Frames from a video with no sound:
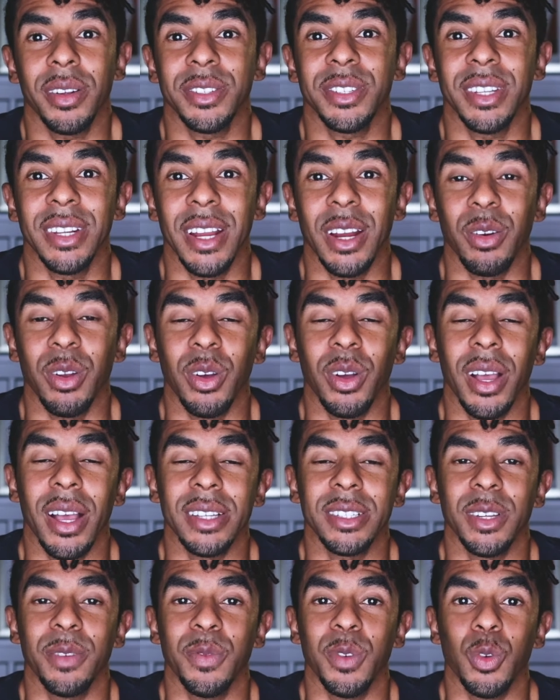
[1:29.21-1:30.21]
scenario
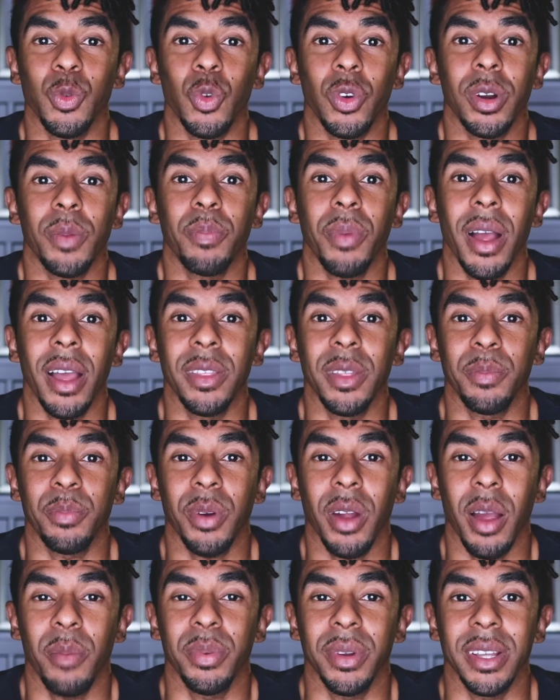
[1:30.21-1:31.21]
as if you were to buy the
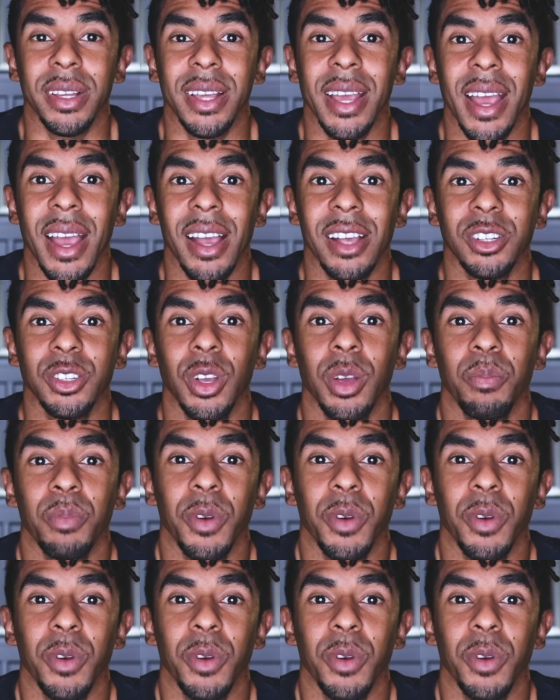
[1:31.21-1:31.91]
property cash,